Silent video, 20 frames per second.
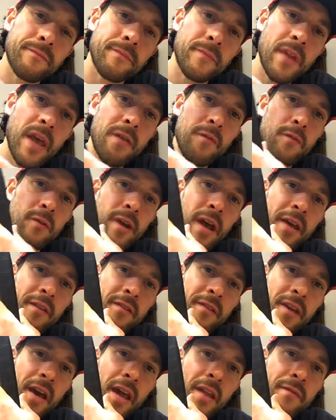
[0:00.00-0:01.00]
everyone has
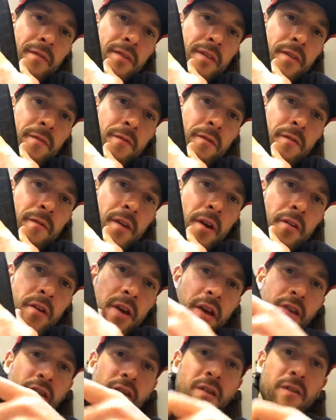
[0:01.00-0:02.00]
kind of a different
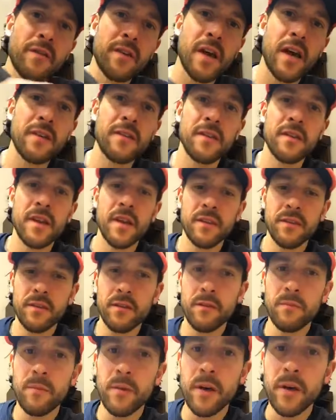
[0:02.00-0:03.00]
variation of
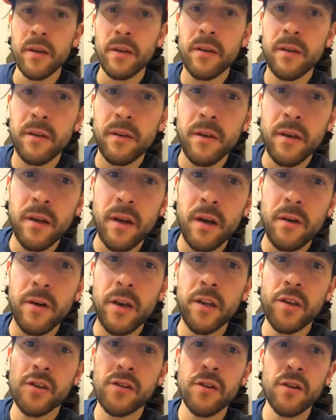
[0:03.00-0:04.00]
continental, but you know
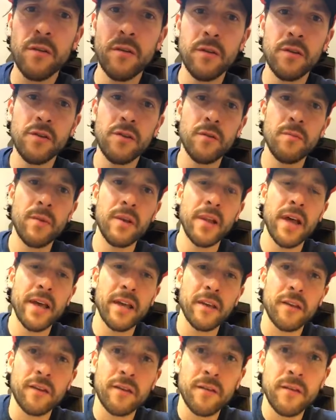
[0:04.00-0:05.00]
it should should be like
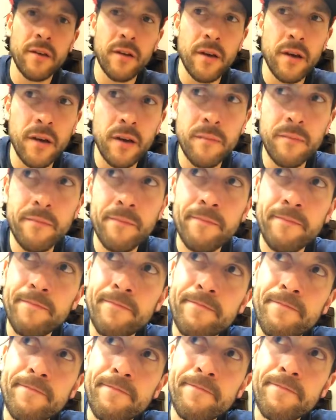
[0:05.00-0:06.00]
a uh,
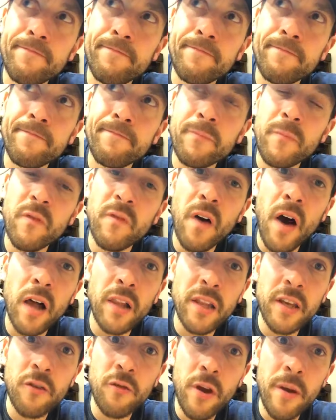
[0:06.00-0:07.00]

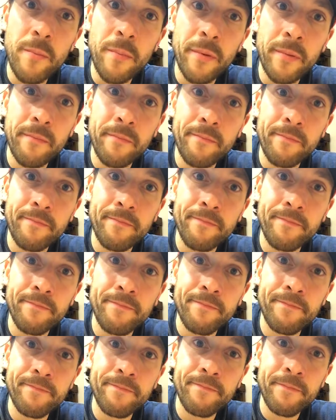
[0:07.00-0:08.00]
volley grip
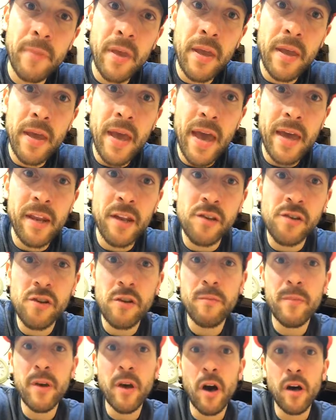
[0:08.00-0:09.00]
and it should
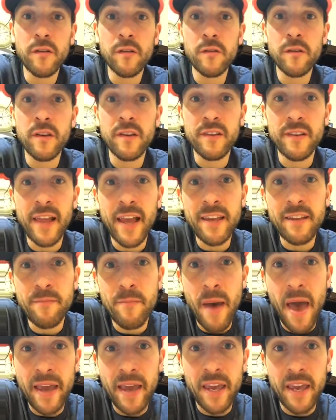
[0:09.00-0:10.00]
be also the sliced
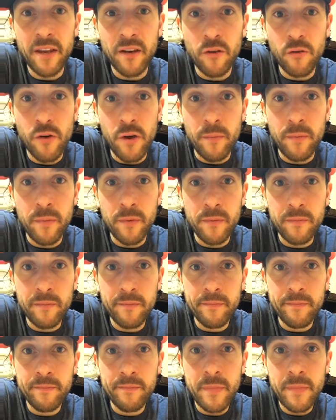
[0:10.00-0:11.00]
backhand grip.
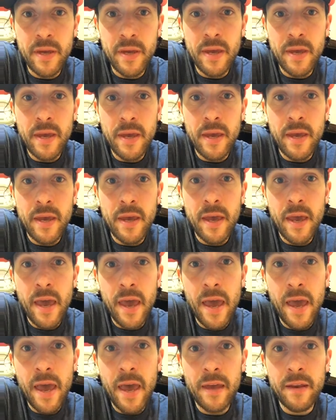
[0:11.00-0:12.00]

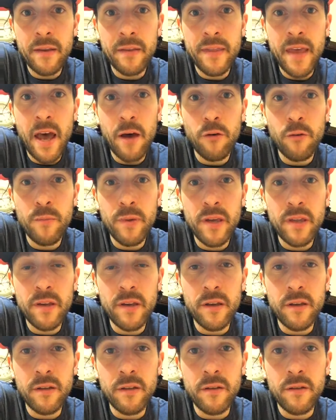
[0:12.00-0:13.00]
And that will be
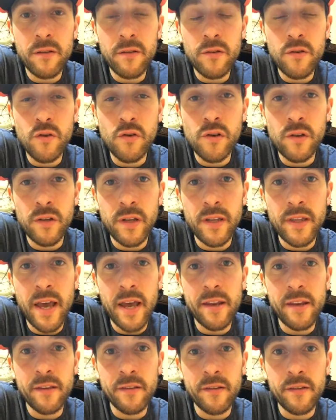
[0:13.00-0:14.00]
the, usually
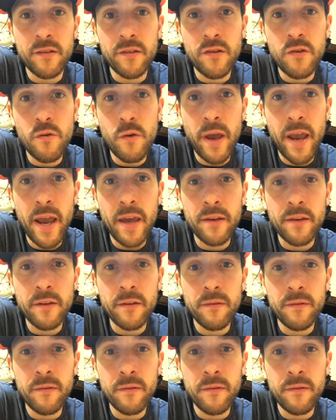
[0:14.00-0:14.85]
that is the two-handed